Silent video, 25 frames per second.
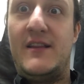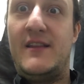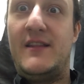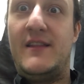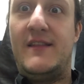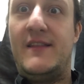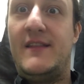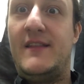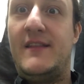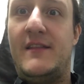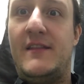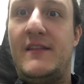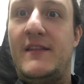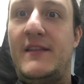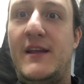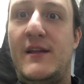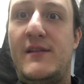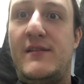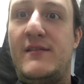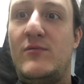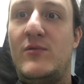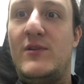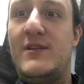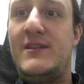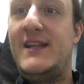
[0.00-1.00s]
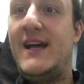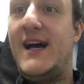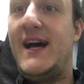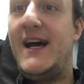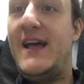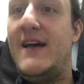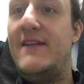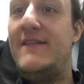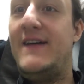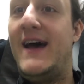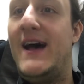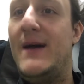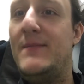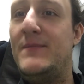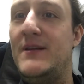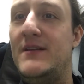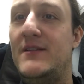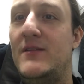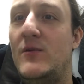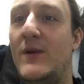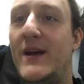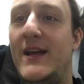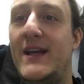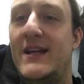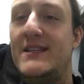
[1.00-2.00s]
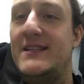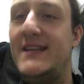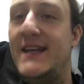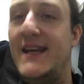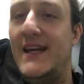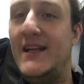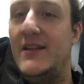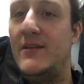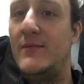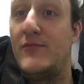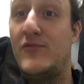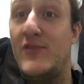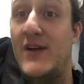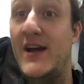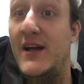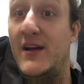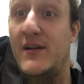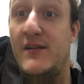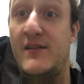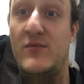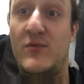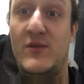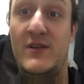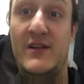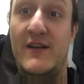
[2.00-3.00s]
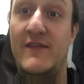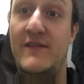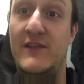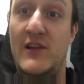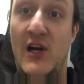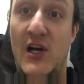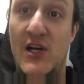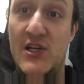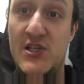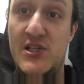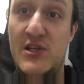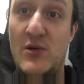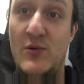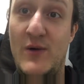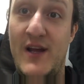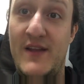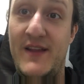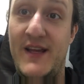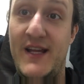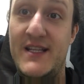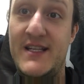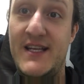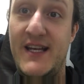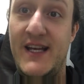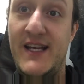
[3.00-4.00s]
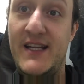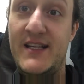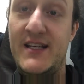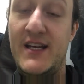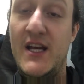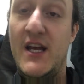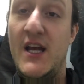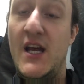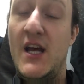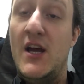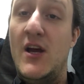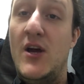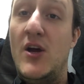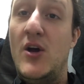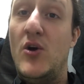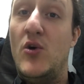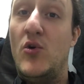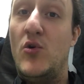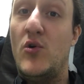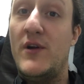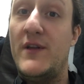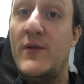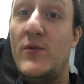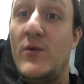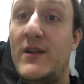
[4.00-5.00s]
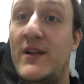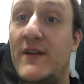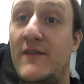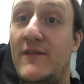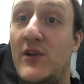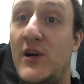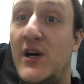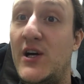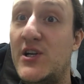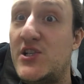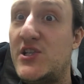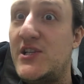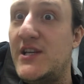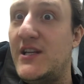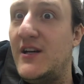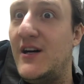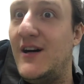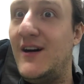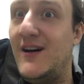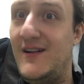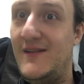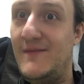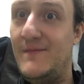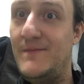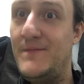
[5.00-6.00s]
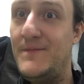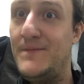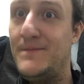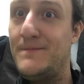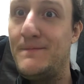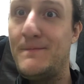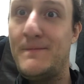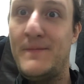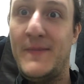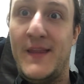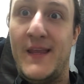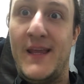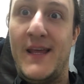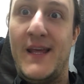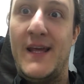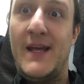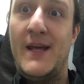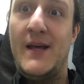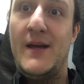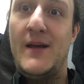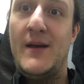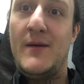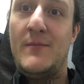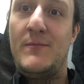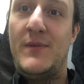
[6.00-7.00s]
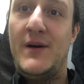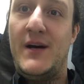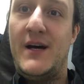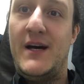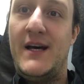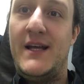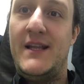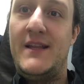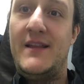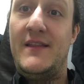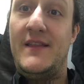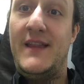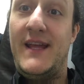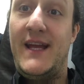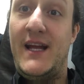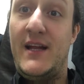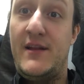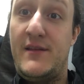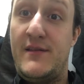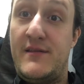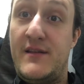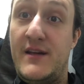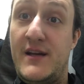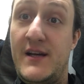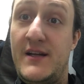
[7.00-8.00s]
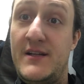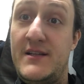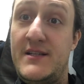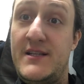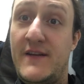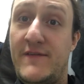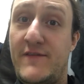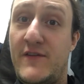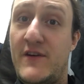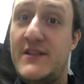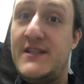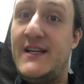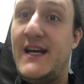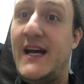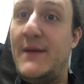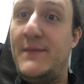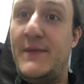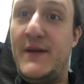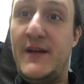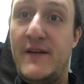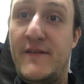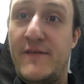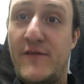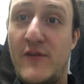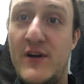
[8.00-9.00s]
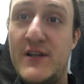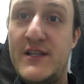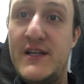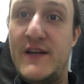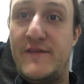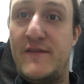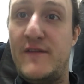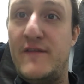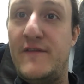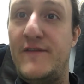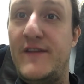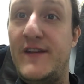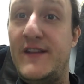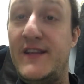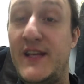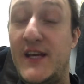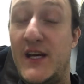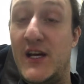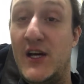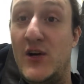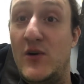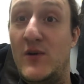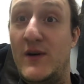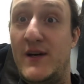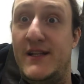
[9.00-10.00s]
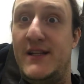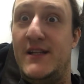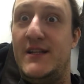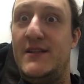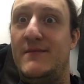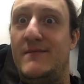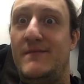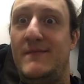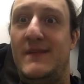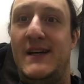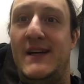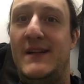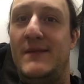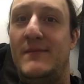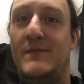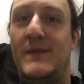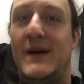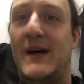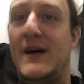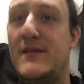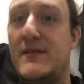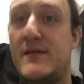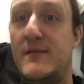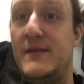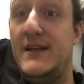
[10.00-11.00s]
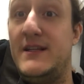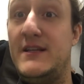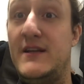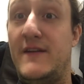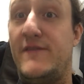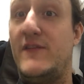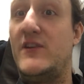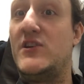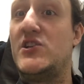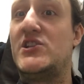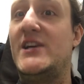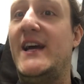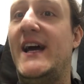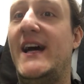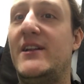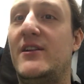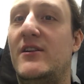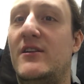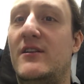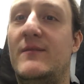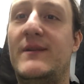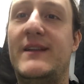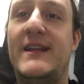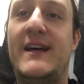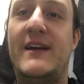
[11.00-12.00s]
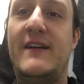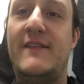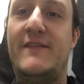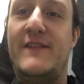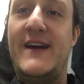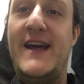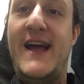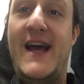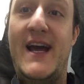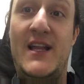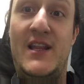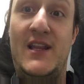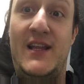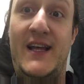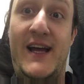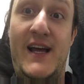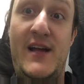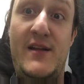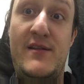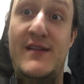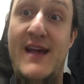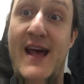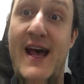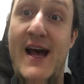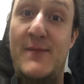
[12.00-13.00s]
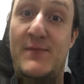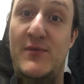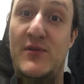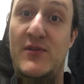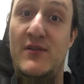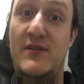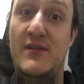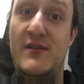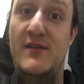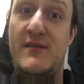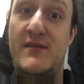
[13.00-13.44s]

this would not have happened the way it did. Products wouldn't have launched the way they did, or they wouldn't have launched at all. But that's a different topic for a different video on possibly a different channel if I analyze Apple's